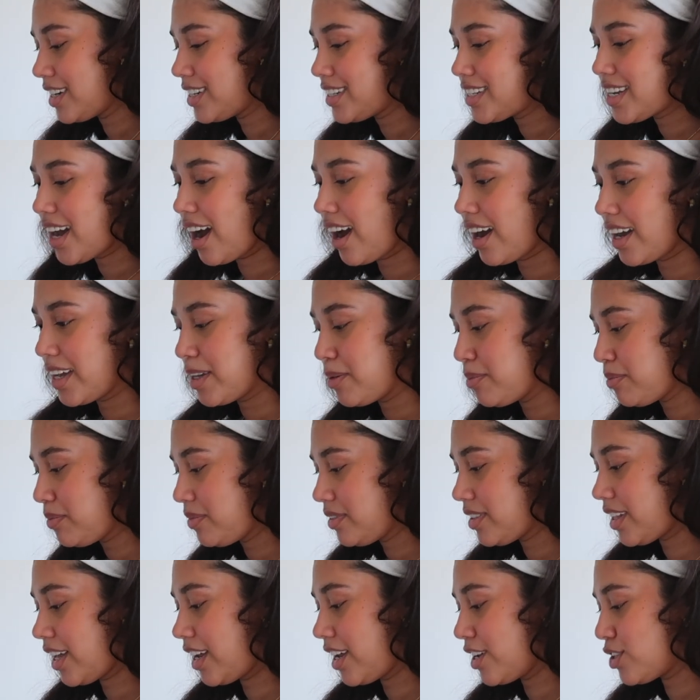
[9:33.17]

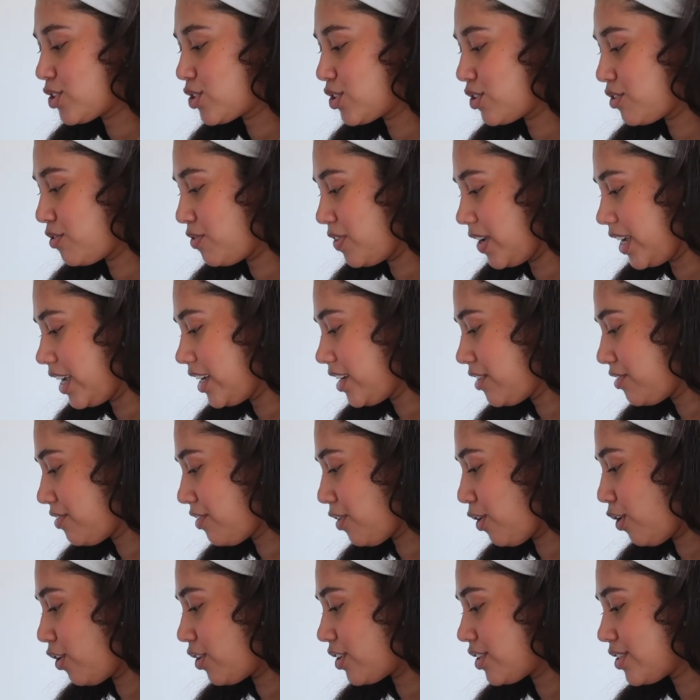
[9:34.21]
time that I should wait
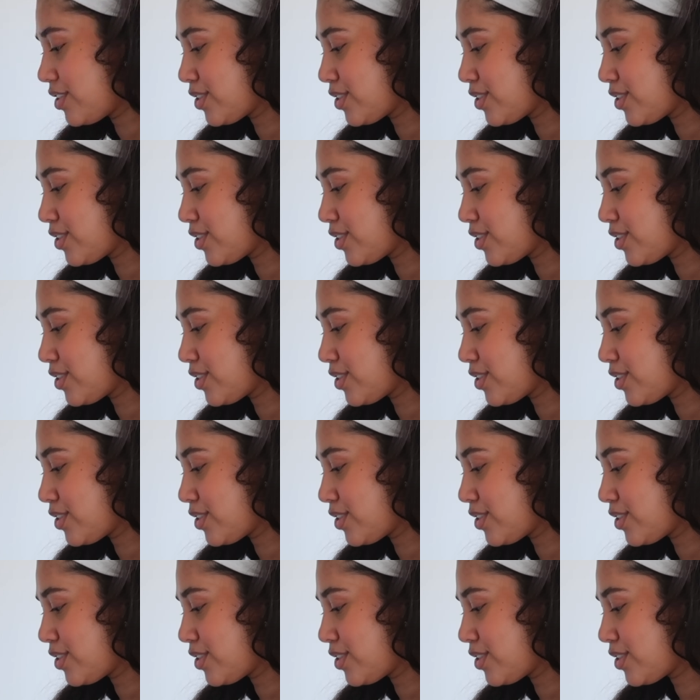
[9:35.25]
for.